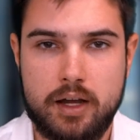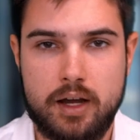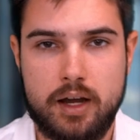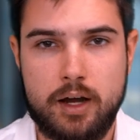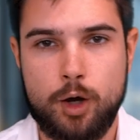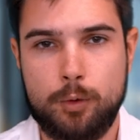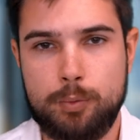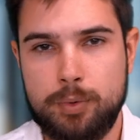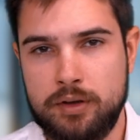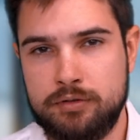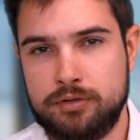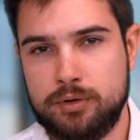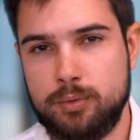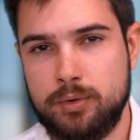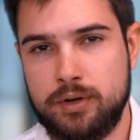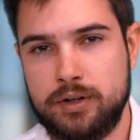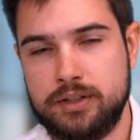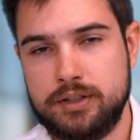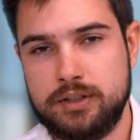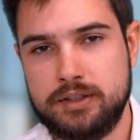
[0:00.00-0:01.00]
I hope
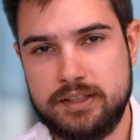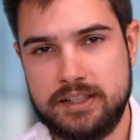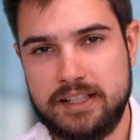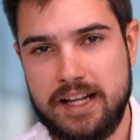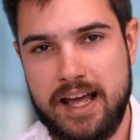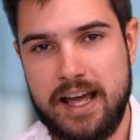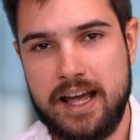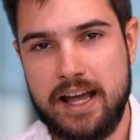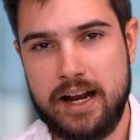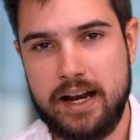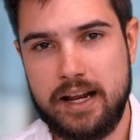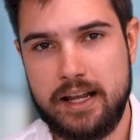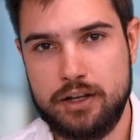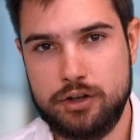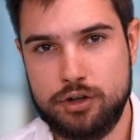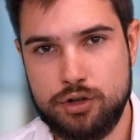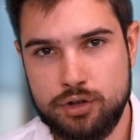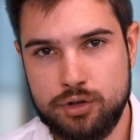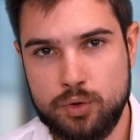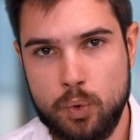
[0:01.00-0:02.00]
everyone had a
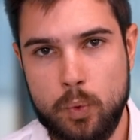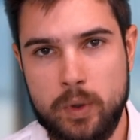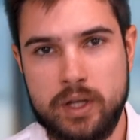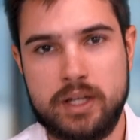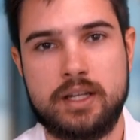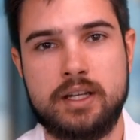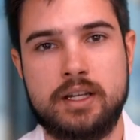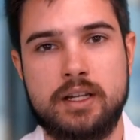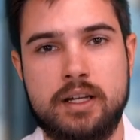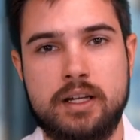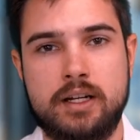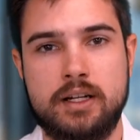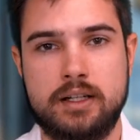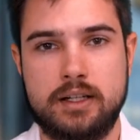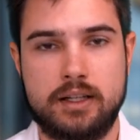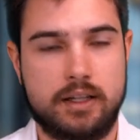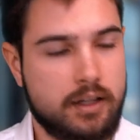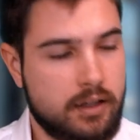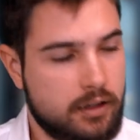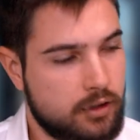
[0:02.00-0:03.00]
good
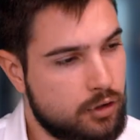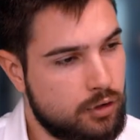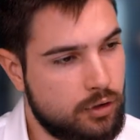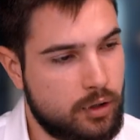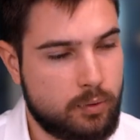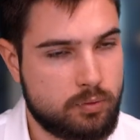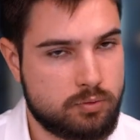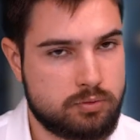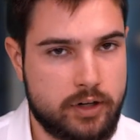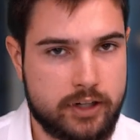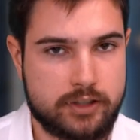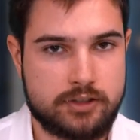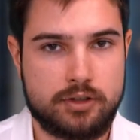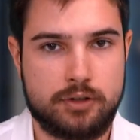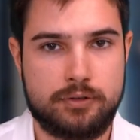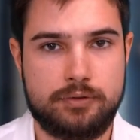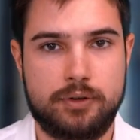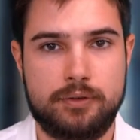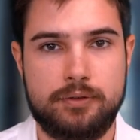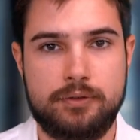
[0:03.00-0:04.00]
weekend, could rest
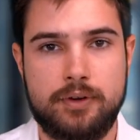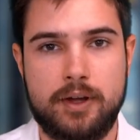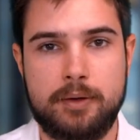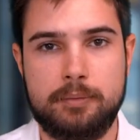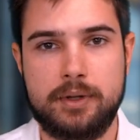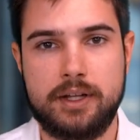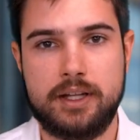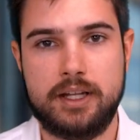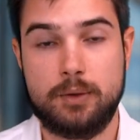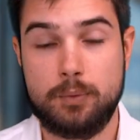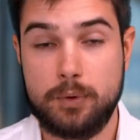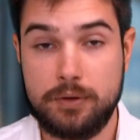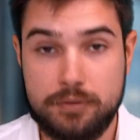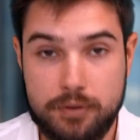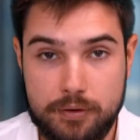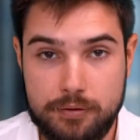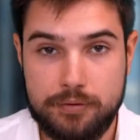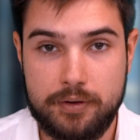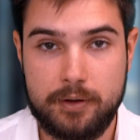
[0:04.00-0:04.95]
off your family, with your